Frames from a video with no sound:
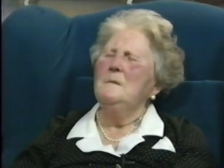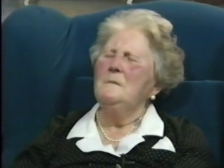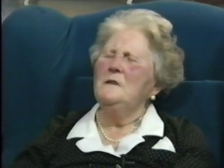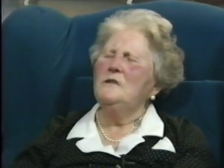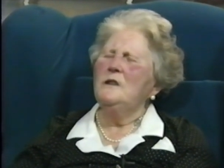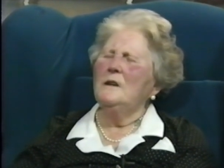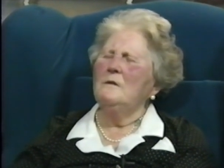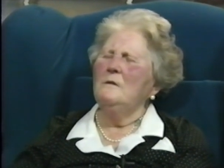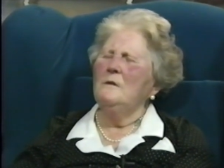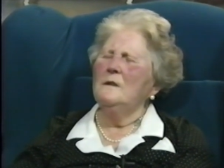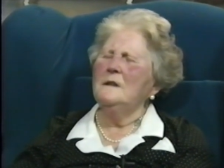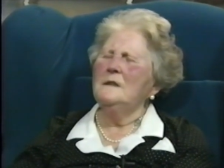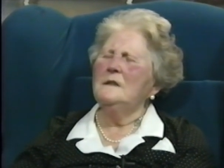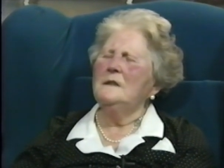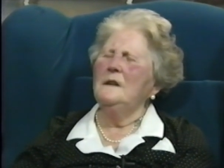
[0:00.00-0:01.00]
but she called
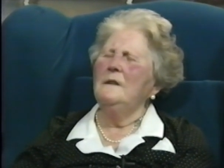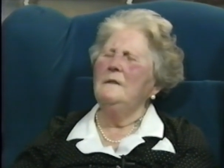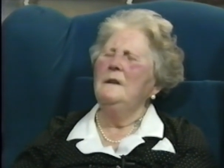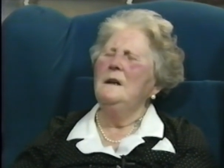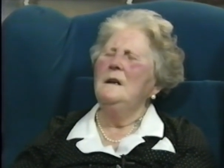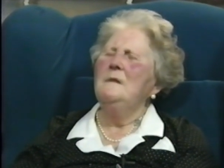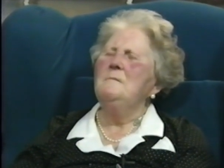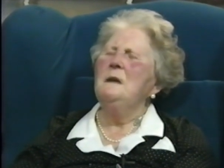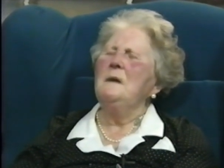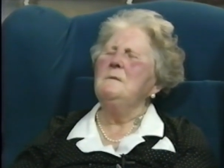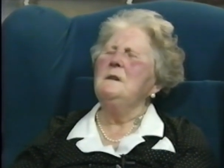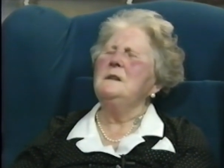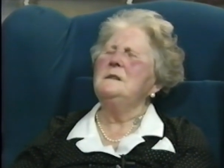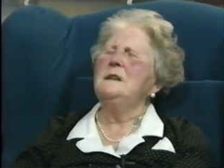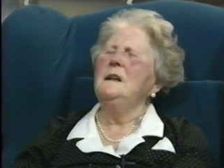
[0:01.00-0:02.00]
herself
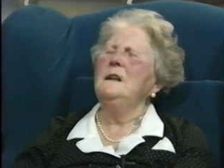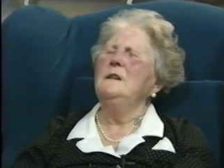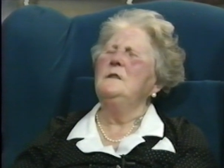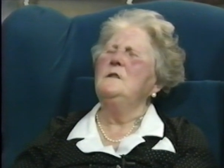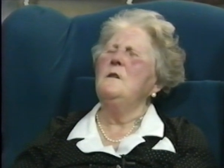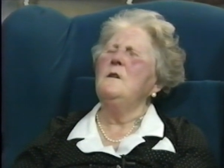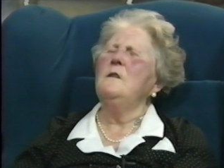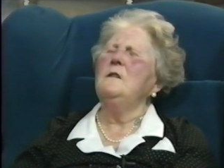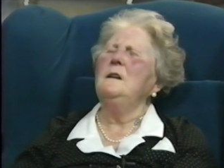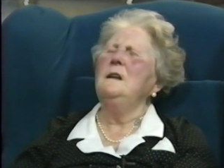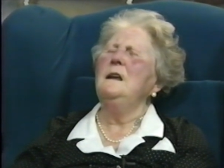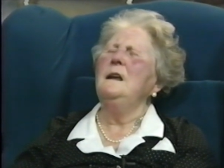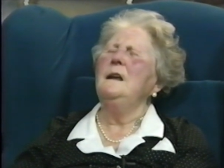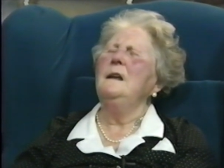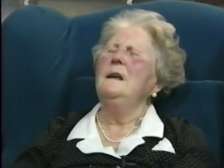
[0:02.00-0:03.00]
Mademoiselle
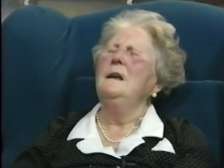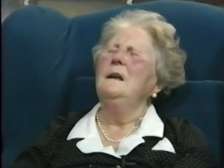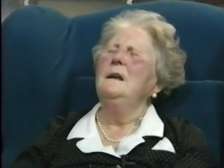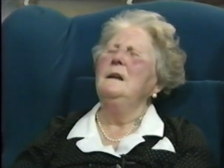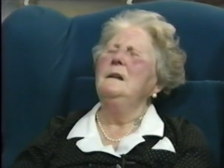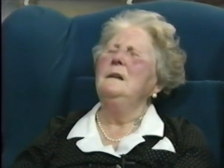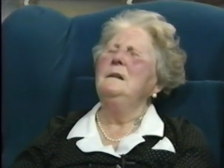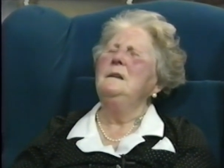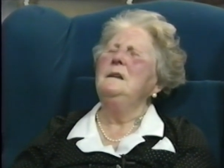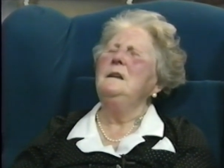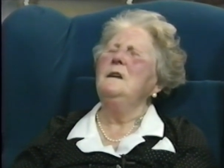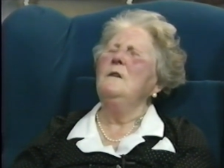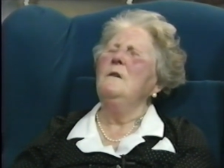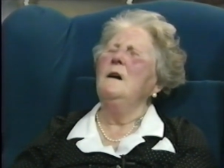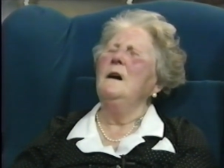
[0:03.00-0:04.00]
D'Orleans,
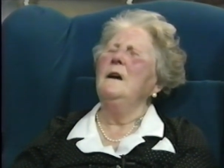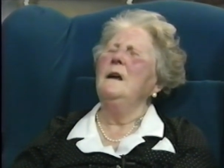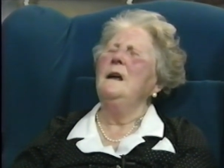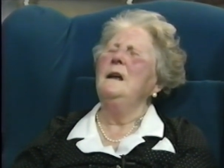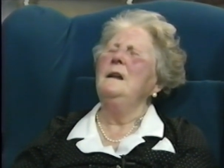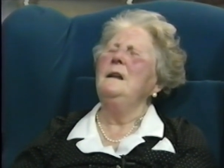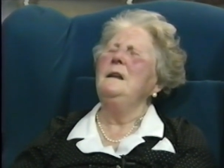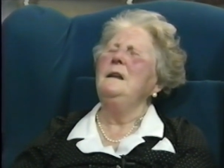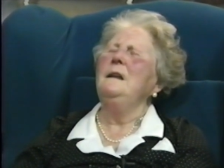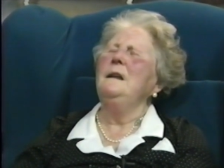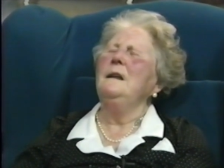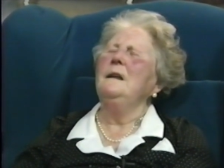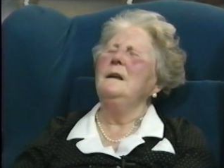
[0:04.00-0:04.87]
D-O-R-L-E.